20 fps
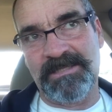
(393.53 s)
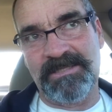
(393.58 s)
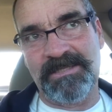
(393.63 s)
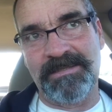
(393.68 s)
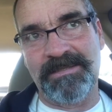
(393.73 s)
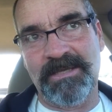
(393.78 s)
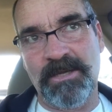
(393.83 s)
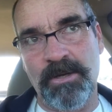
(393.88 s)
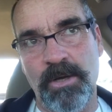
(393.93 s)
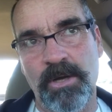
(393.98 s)
this
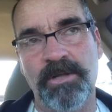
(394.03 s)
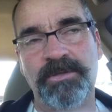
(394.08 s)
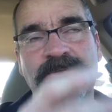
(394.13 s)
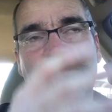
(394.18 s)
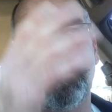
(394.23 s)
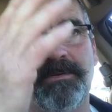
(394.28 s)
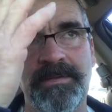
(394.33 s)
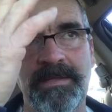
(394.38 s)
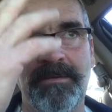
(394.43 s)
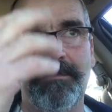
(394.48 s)
at the
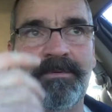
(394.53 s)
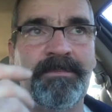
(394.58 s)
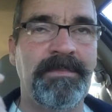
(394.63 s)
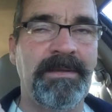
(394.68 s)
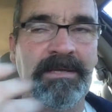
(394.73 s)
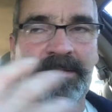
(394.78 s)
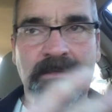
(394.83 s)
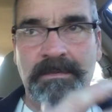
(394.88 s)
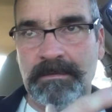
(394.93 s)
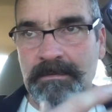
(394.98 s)
altar, and that would
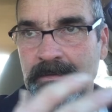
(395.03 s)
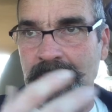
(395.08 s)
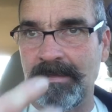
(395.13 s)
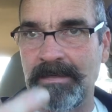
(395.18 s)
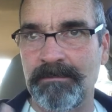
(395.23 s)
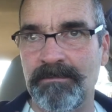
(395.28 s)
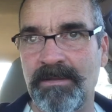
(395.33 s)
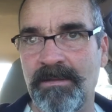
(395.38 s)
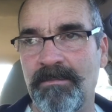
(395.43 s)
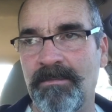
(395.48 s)
make you
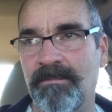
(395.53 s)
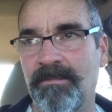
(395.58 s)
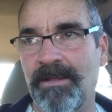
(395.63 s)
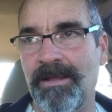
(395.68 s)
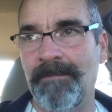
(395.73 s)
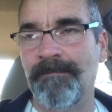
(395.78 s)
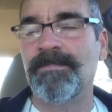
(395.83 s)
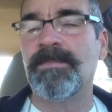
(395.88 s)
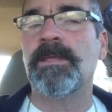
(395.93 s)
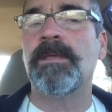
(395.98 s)
clean. Blah blah
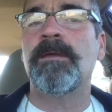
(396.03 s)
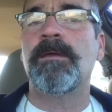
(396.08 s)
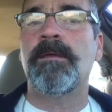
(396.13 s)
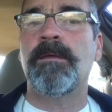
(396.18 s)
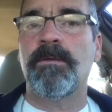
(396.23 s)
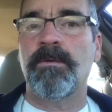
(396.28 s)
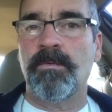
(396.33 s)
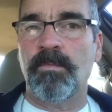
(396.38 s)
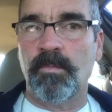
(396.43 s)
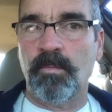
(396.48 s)
blah.
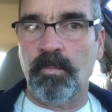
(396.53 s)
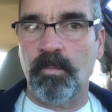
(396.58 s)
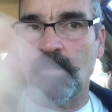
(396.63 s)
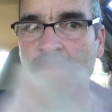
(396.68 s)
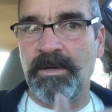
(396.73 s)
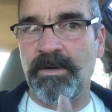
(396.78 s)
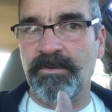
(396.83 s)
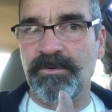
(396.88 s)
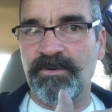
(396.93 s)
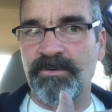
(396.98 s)

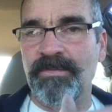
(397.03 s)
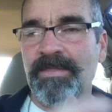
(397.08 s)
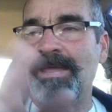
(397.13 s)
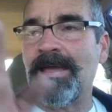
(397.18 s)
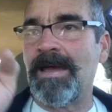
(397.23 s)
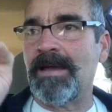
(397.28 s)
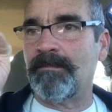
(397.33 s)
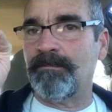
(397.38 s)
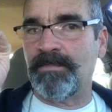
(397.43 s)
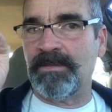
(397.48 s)
We don't do
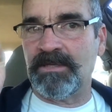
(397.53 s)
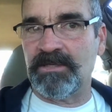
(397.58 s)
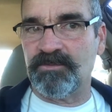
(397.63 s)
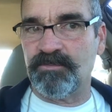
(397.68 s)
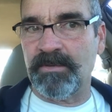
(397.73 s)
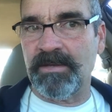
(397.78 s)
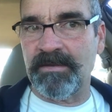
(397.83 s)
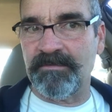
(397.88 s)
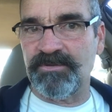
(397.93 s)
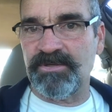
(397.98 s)
that because
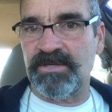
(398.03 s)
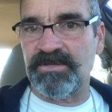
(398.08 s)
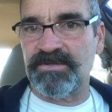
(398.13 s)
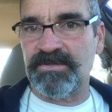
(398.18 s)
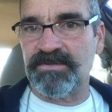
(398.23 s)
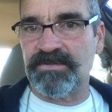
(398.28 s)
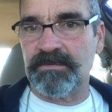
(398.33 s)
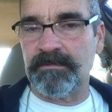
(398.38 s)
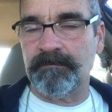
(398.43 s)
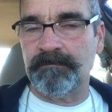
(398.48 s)
we have
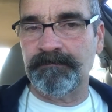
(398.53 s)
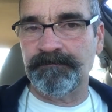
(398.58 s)
Jesus.